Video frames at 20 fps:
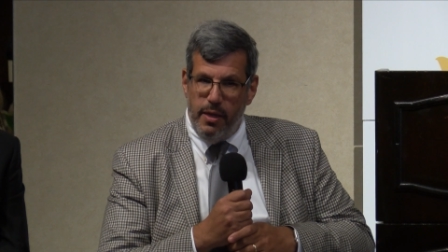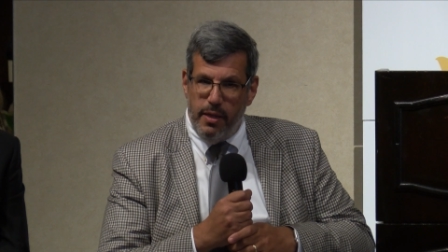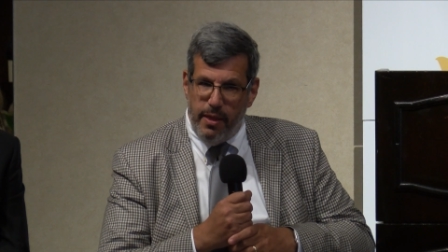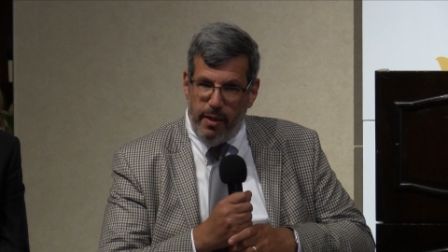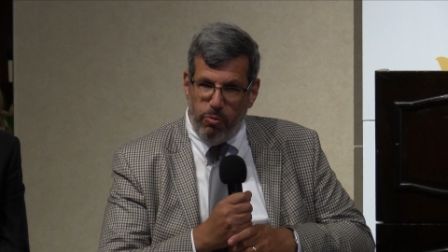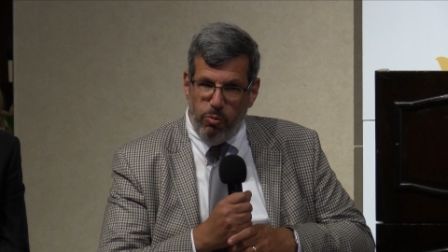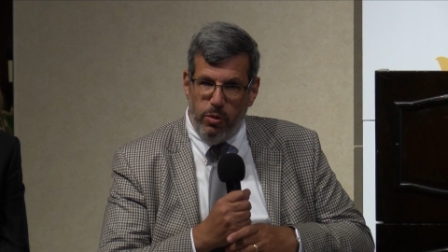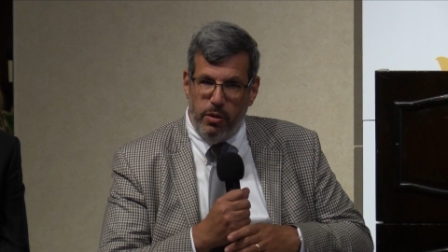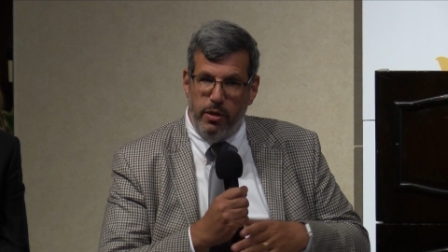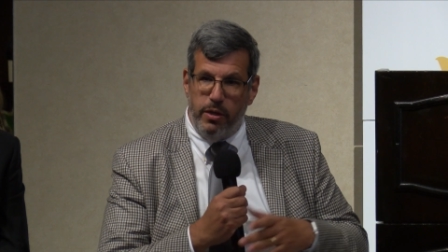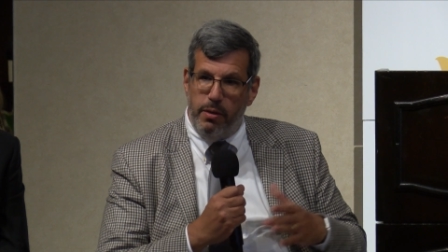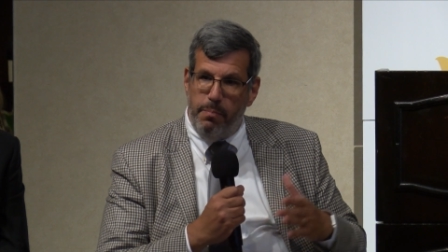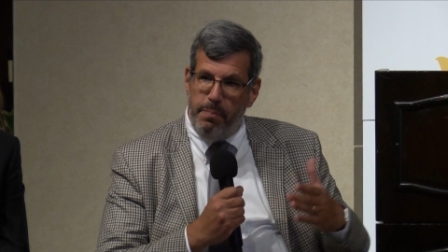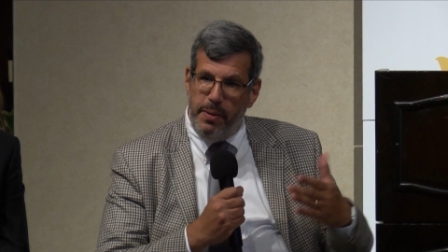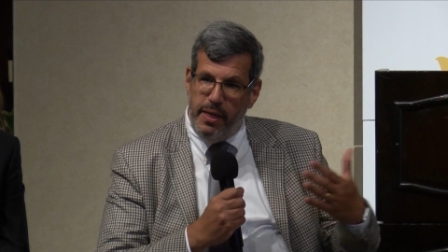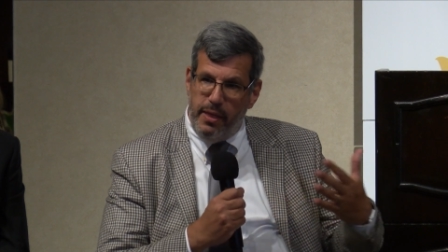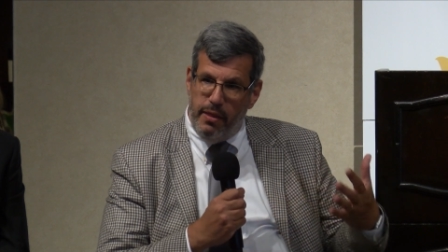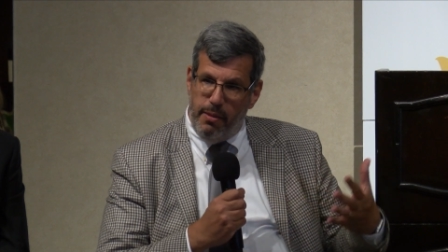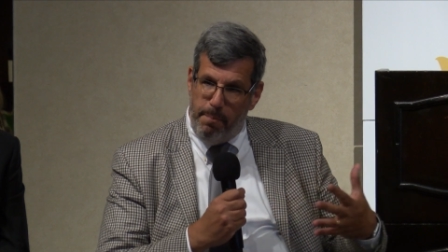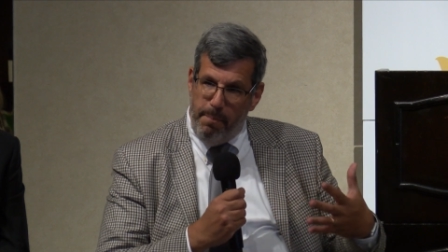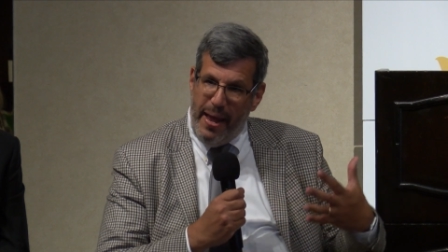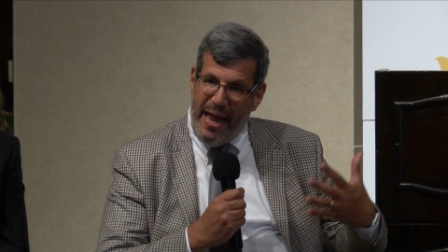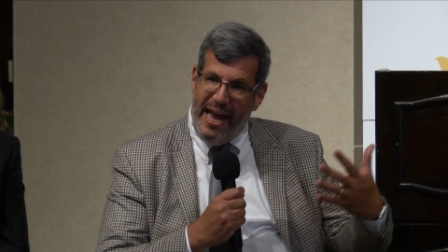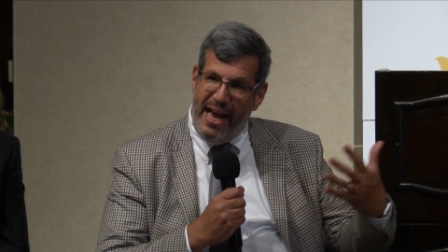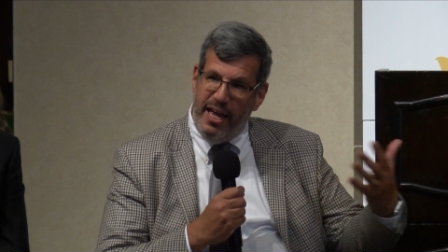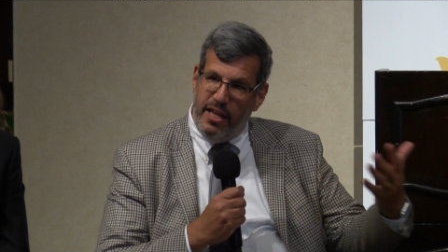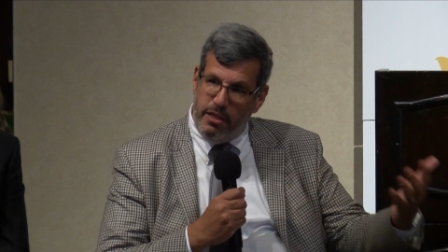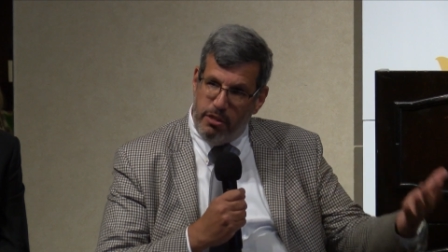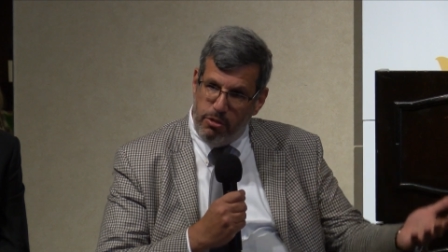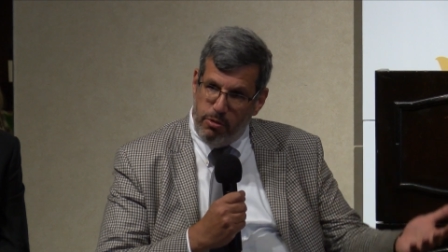that were going to be the
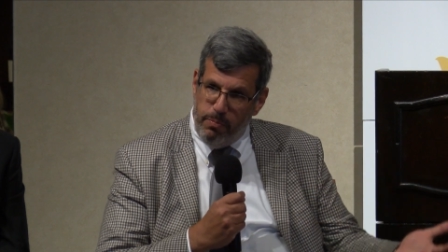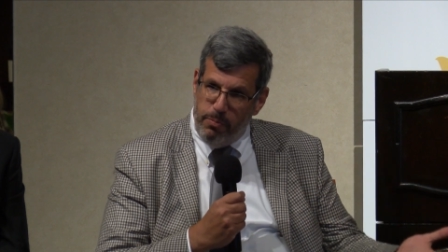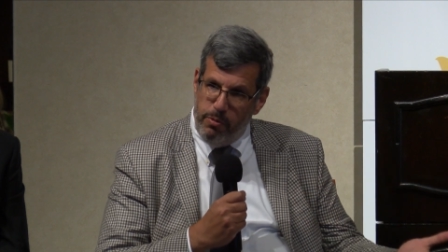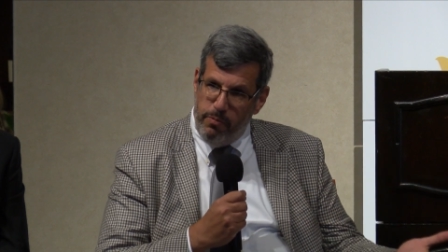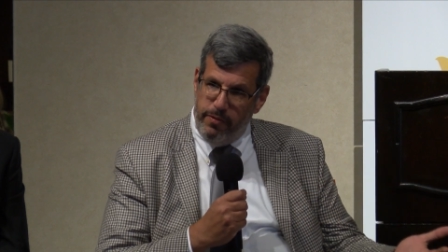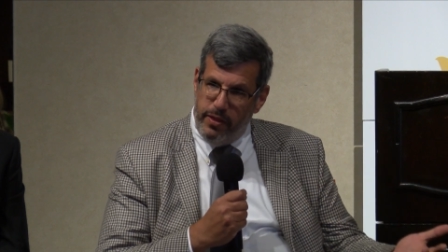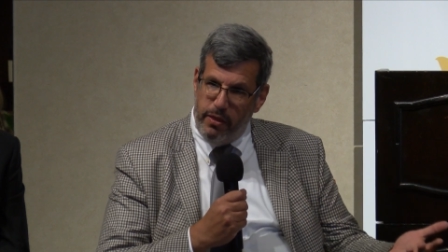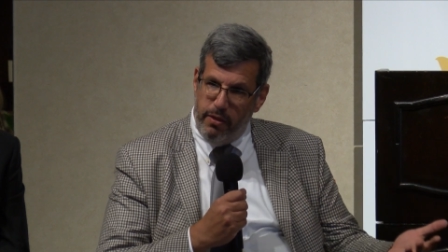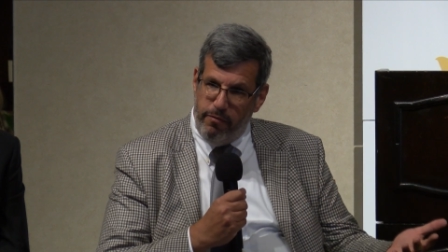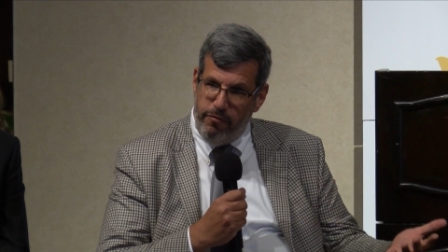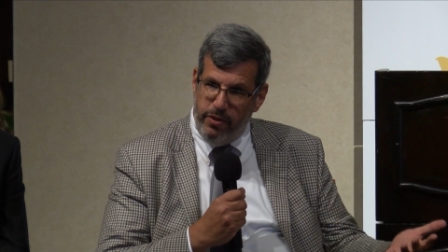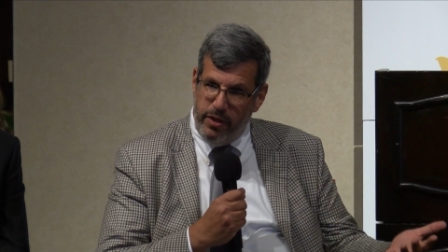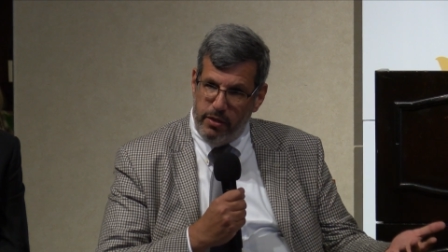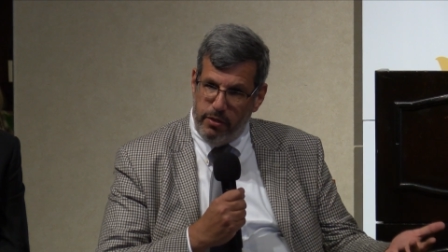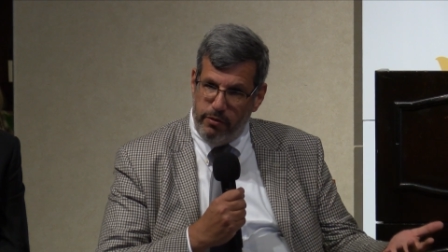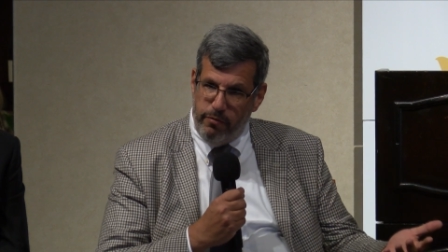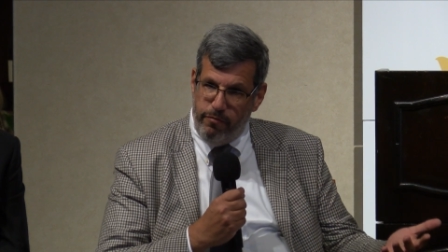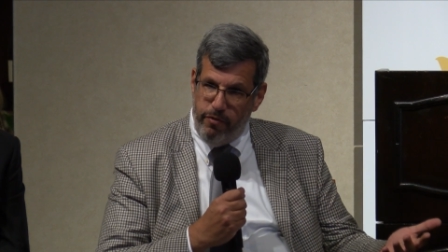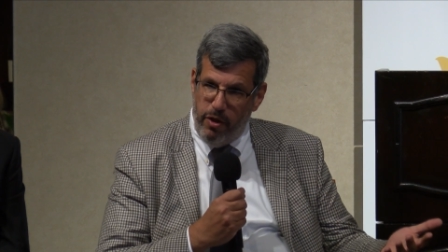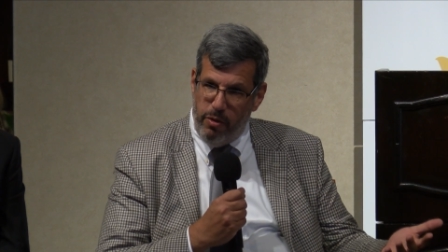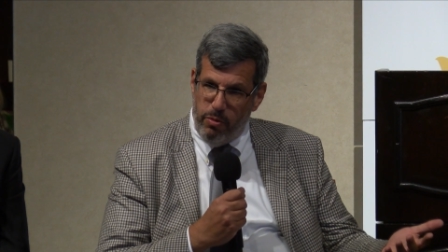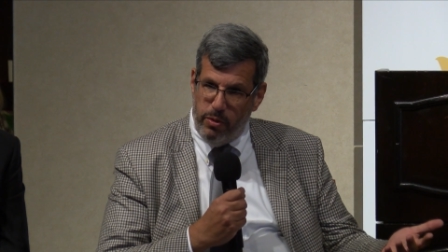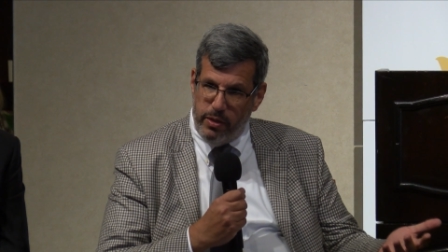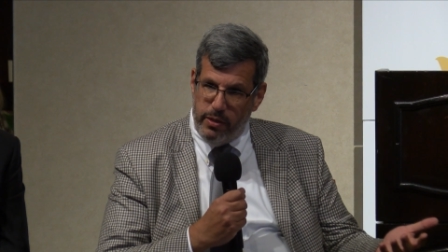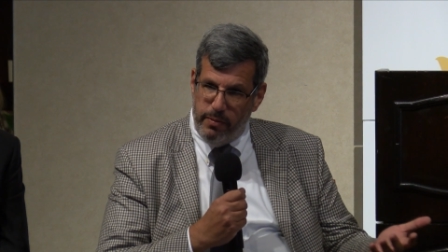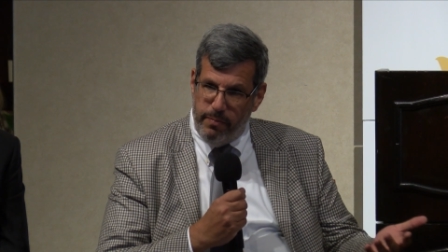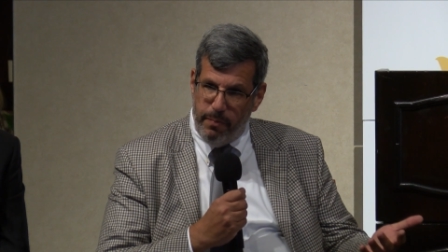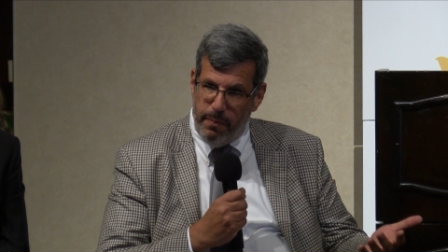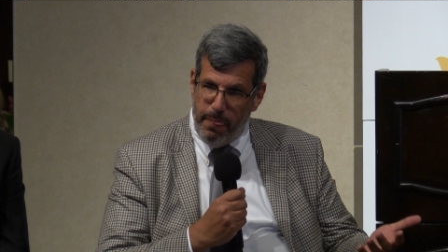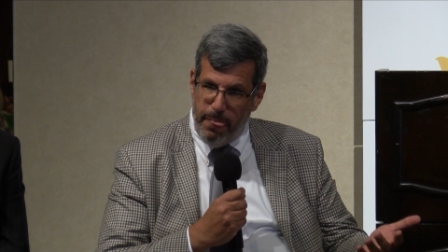path to moving the field forward.